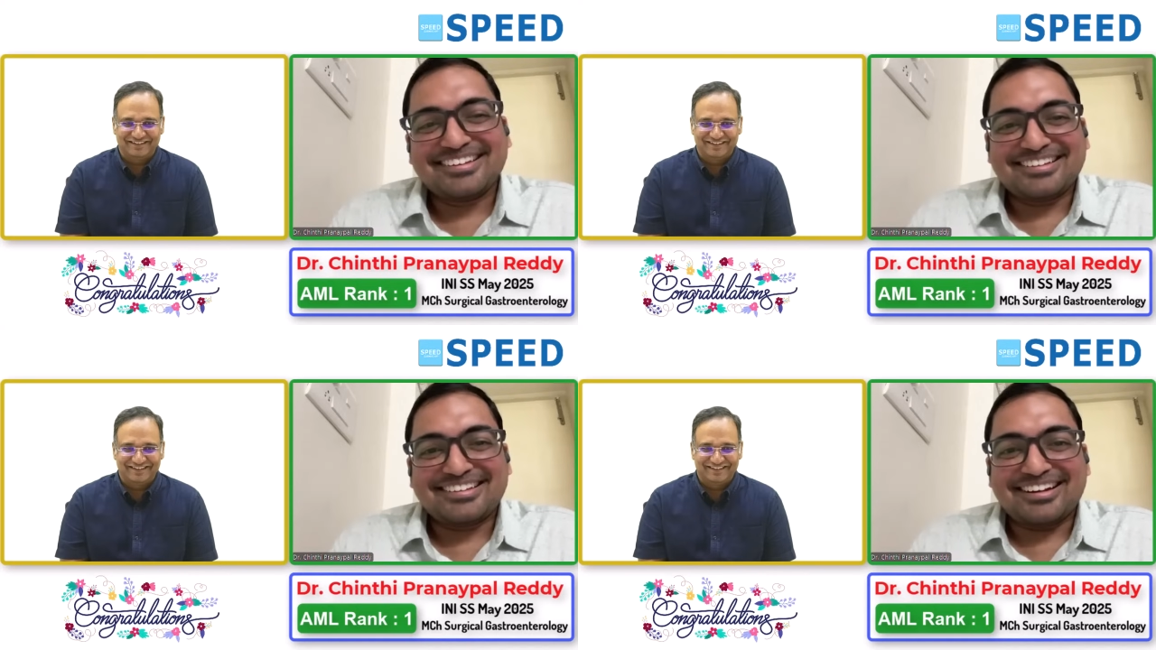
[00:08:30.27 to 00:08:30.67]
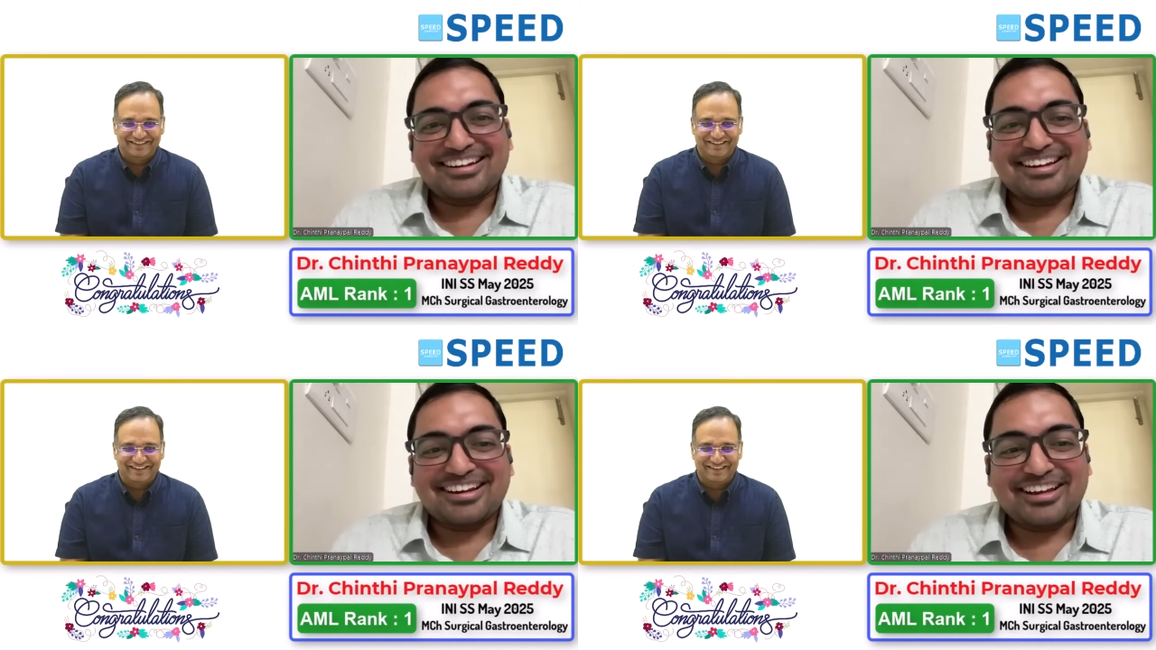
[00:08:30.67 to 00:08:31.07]
Speaker 1: So,
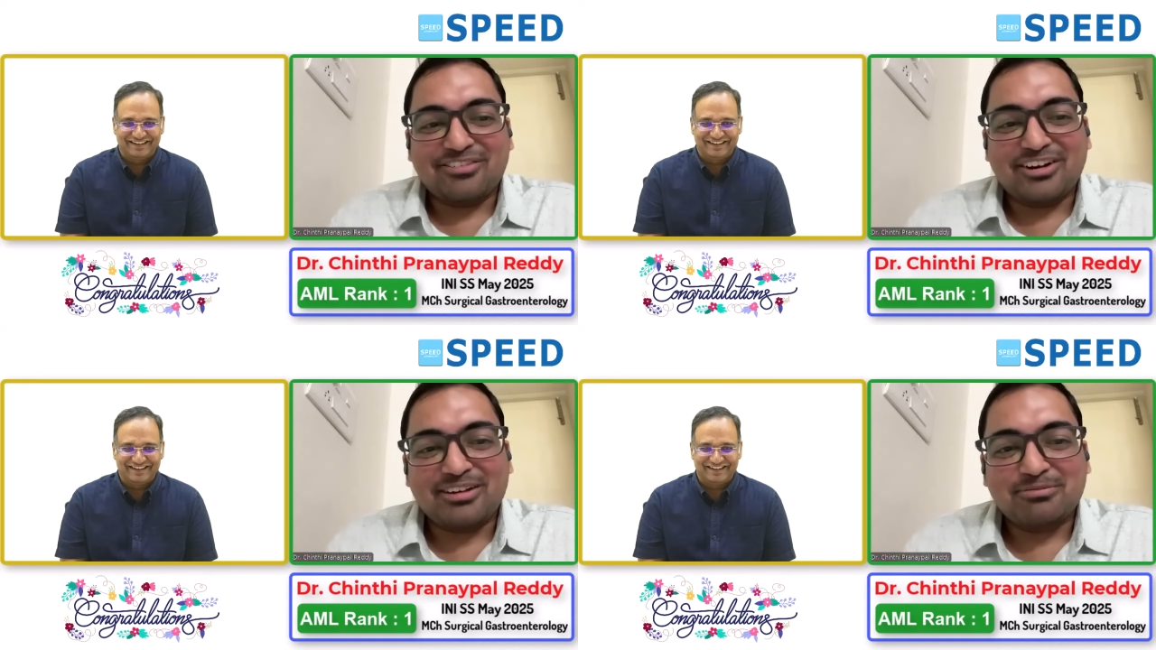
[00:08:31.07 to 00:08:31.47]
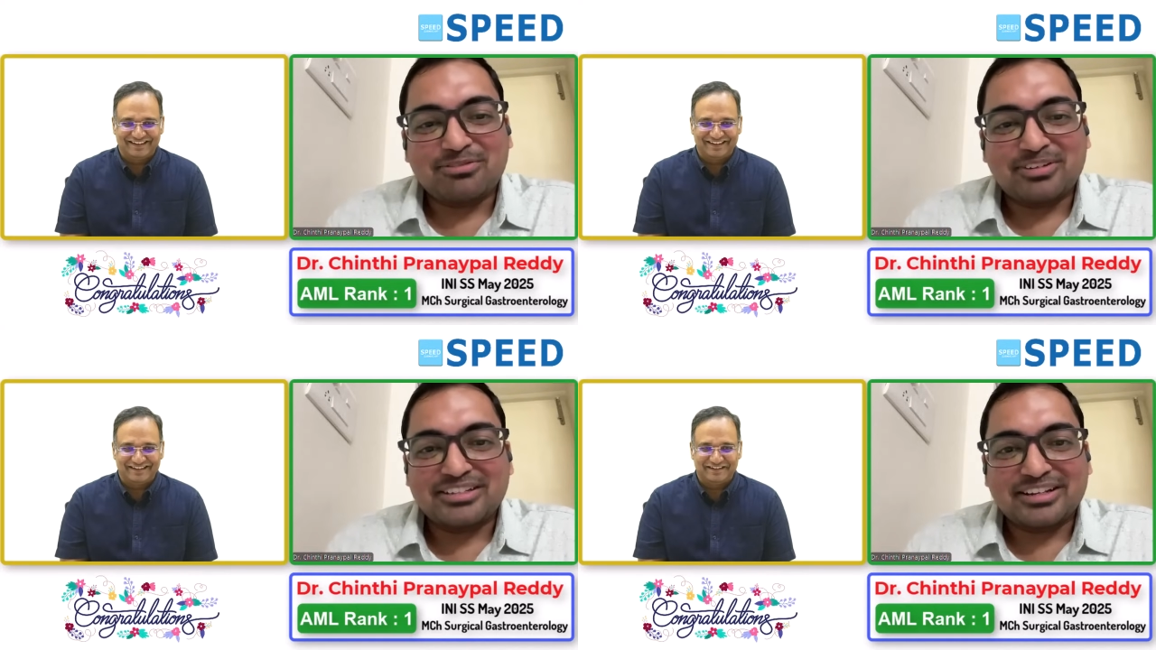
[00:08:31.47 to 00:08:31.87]
like every time I
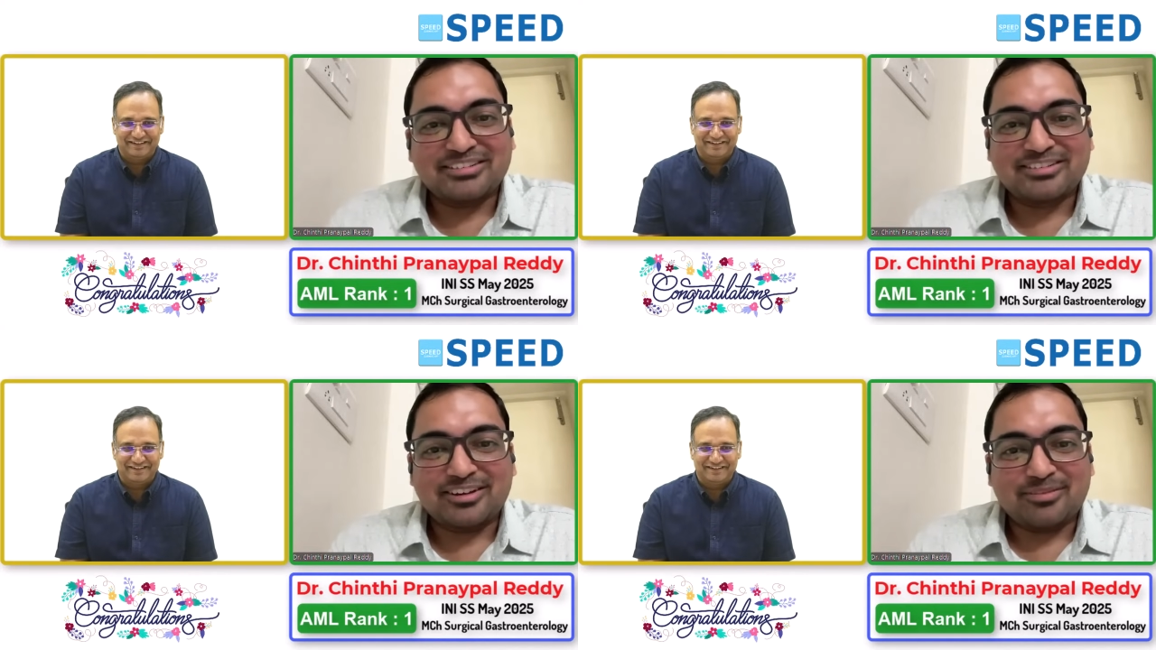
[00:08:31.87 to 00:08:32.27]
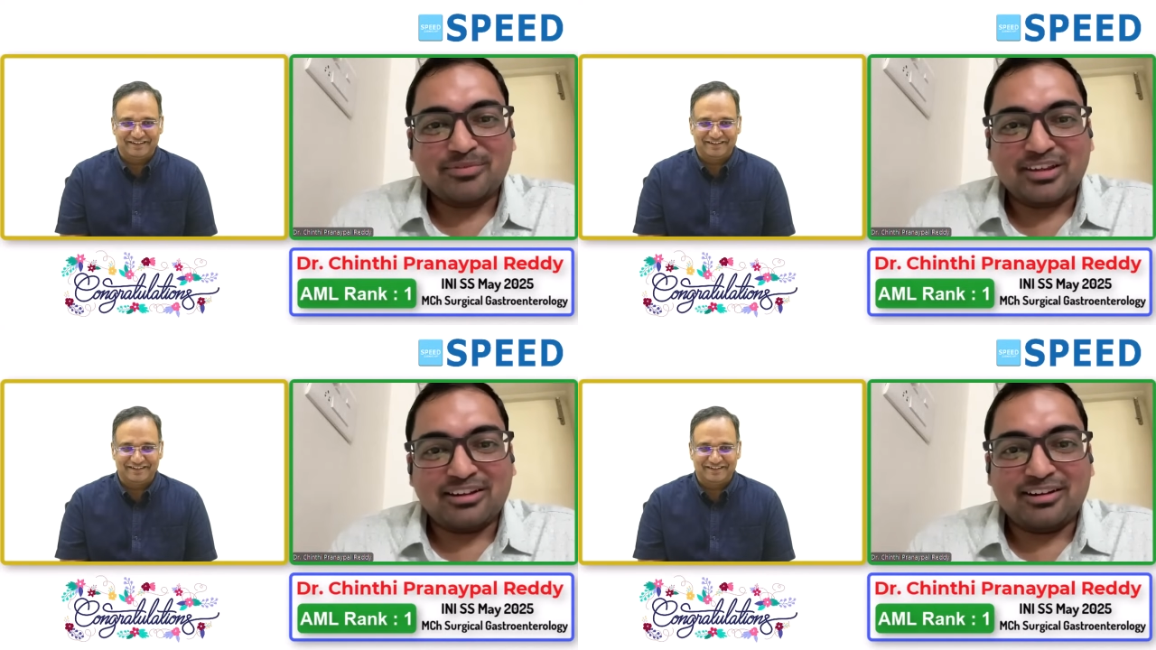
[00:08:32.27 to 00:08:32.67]
finish an exam,
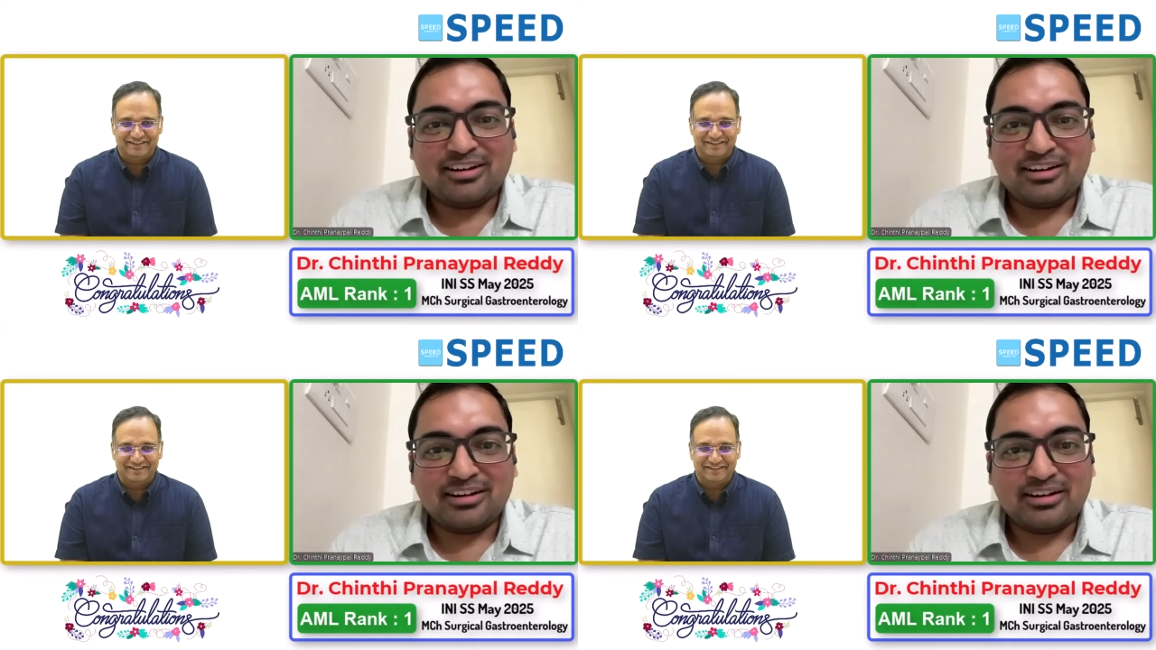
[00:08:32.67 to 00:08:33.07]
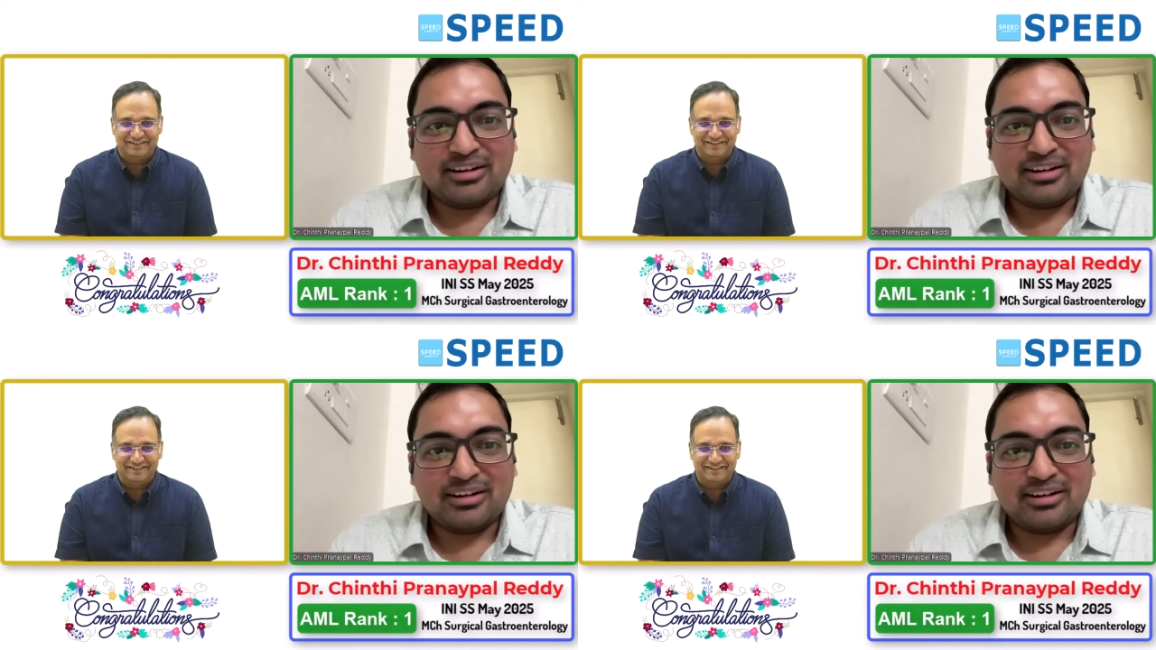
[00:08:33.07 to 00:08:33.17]
I will uh,